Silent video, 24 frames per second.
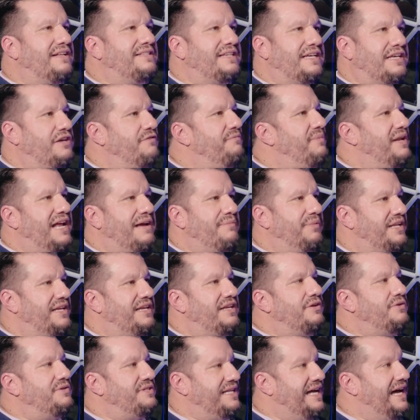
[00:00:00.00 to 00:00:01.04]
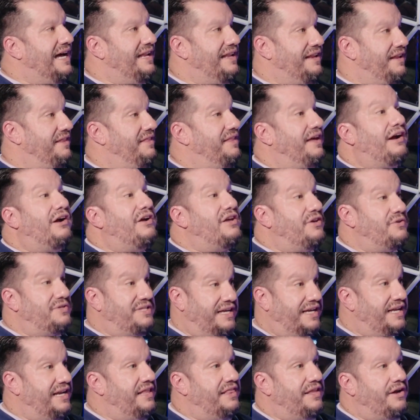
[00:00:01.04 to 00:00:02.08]
sounds like you've been able to use that and they're
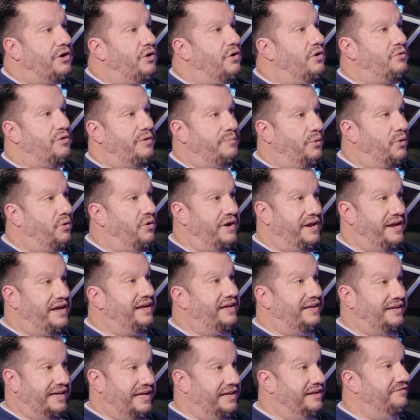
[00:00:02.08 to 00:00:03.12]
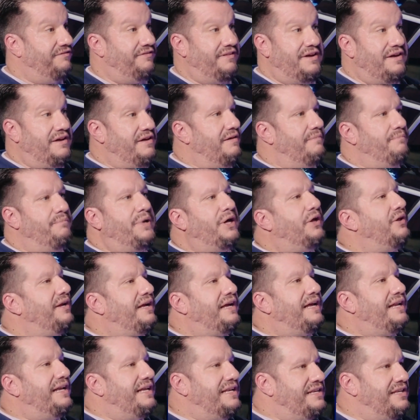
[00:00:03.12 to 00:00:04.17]
using it in their own reporting and kind of
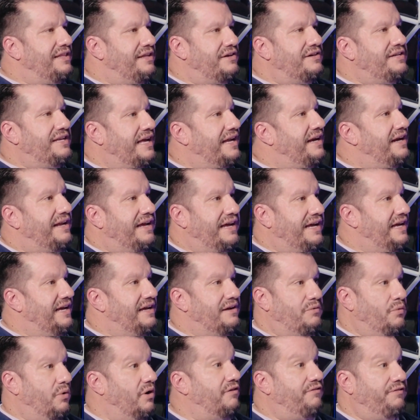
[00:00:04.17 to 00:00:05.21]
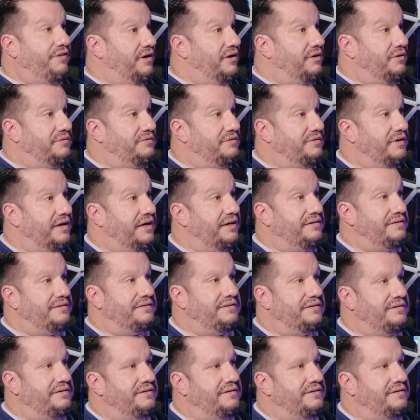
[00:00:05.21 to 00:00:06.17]
building it into their day-to-day workflow, right?